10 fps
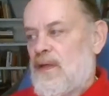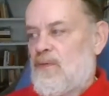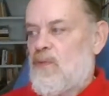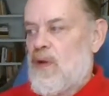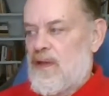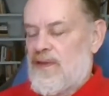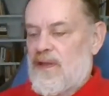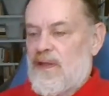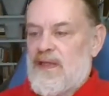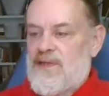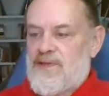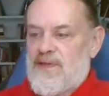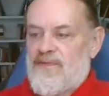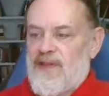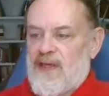In one of the
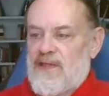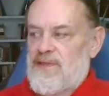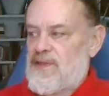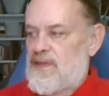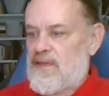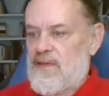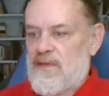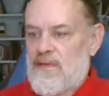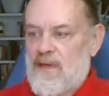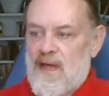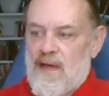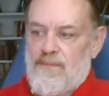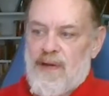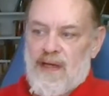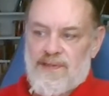least of these,
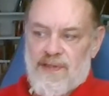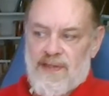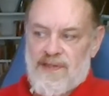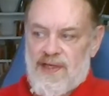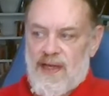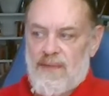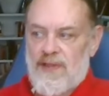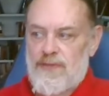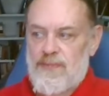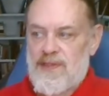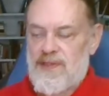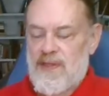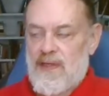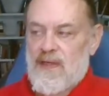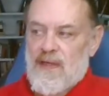composite establishments,
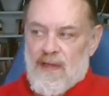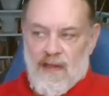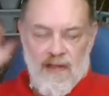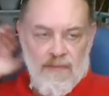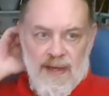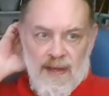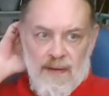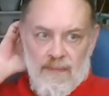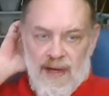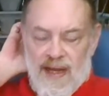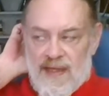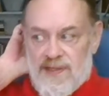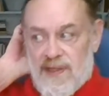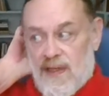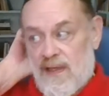the
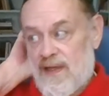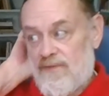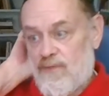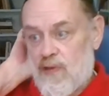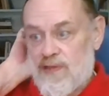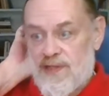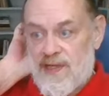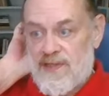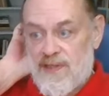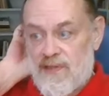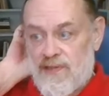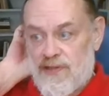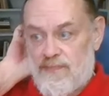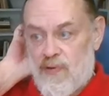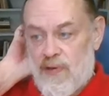monastic life was as ill
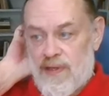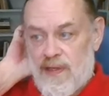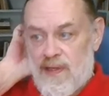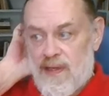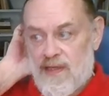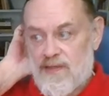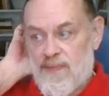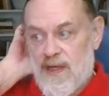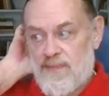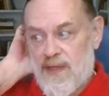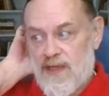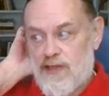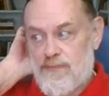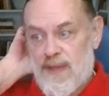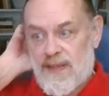supported as might be
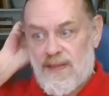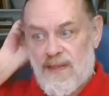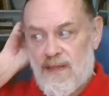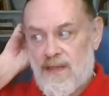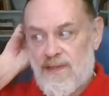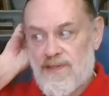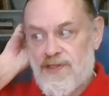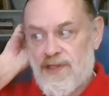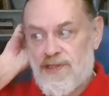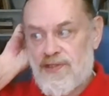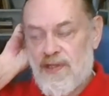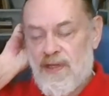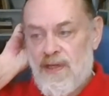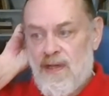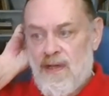expected under such
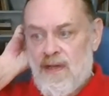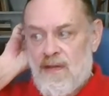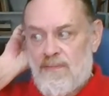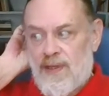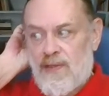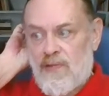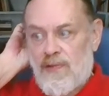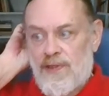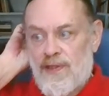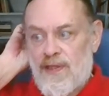peculiar